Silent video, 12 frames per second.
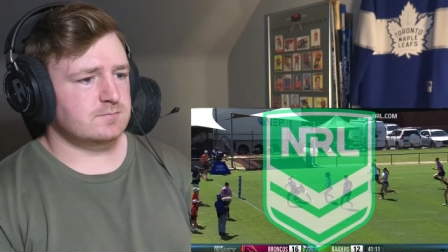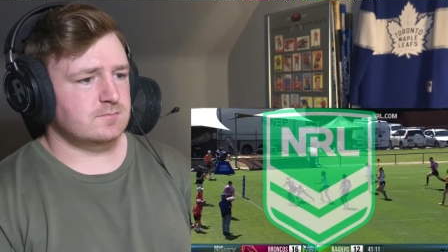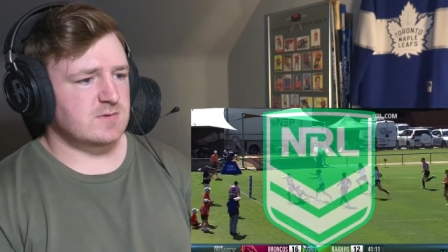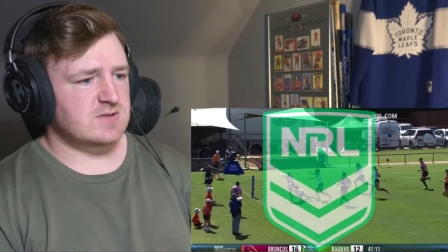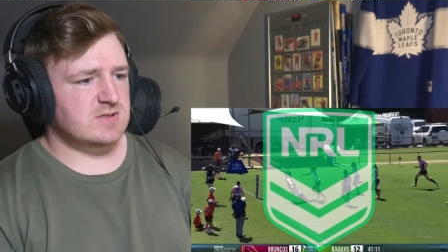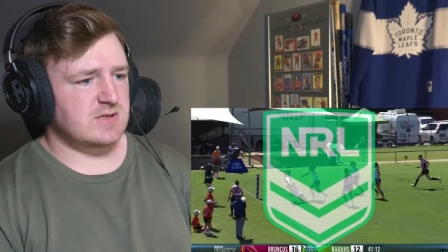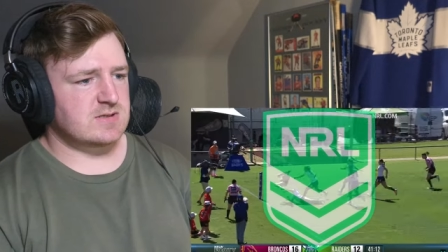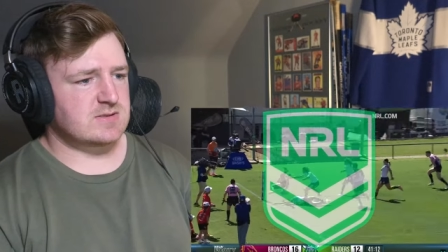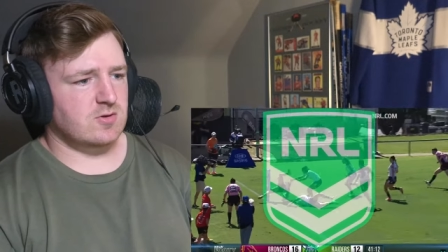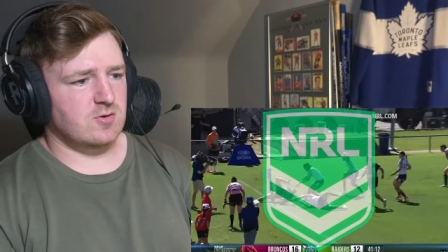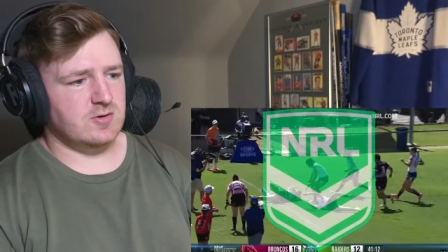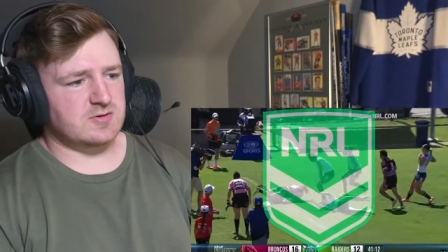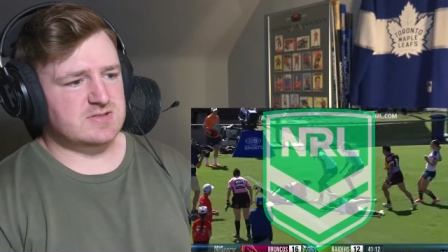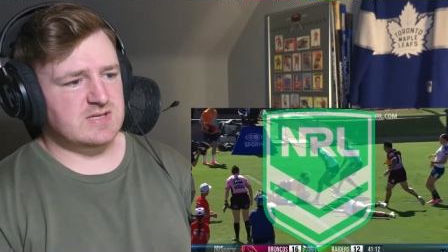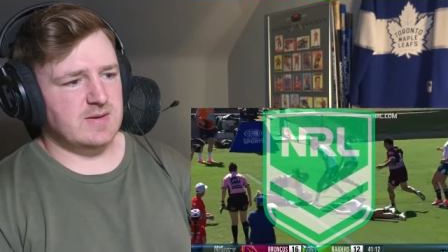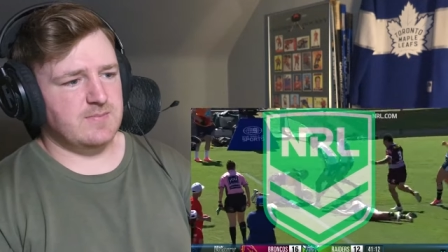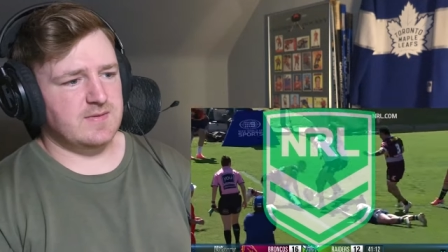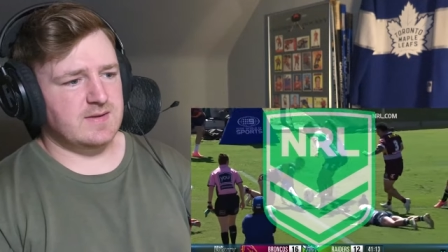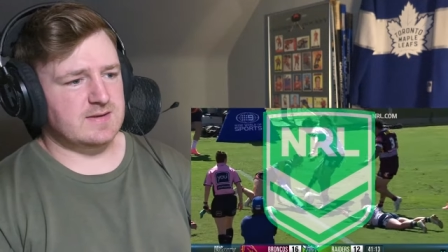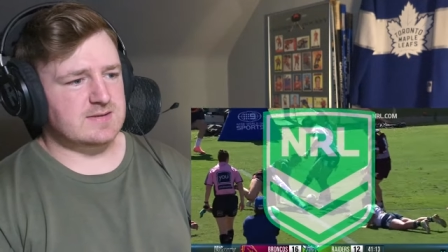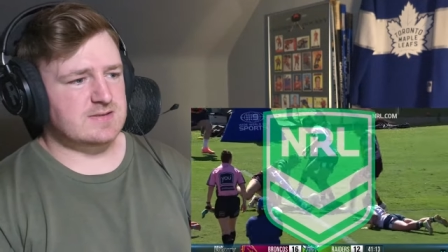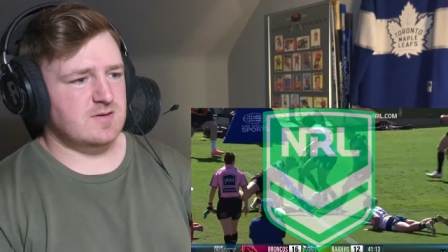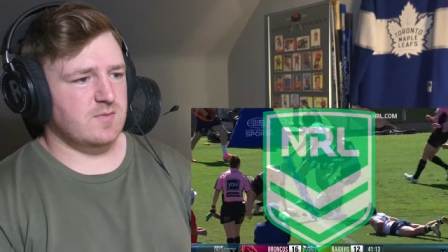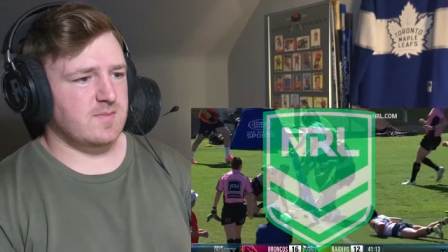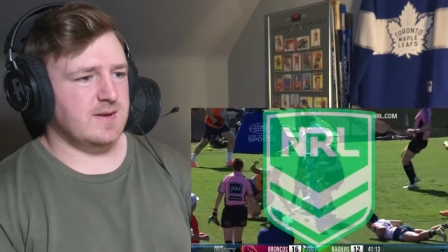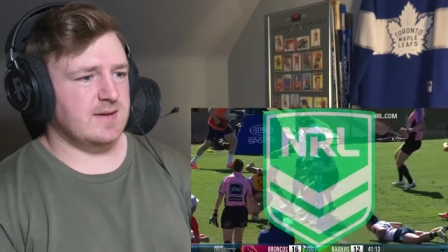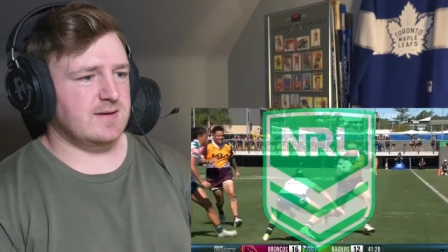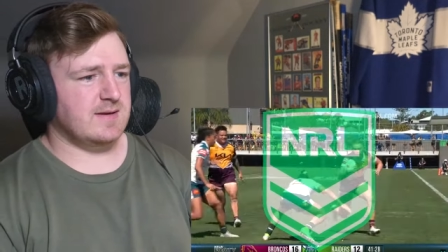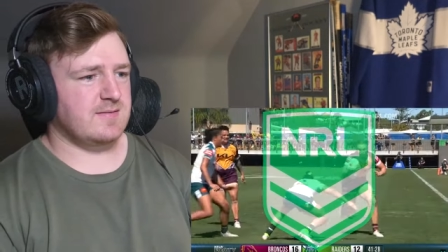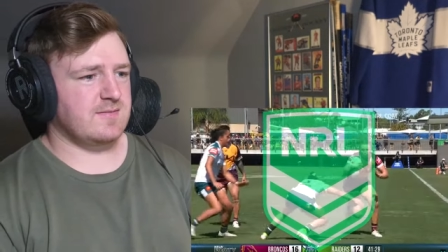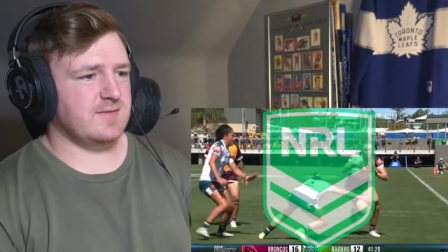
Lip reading: you can see us a little step and then a Superman dive.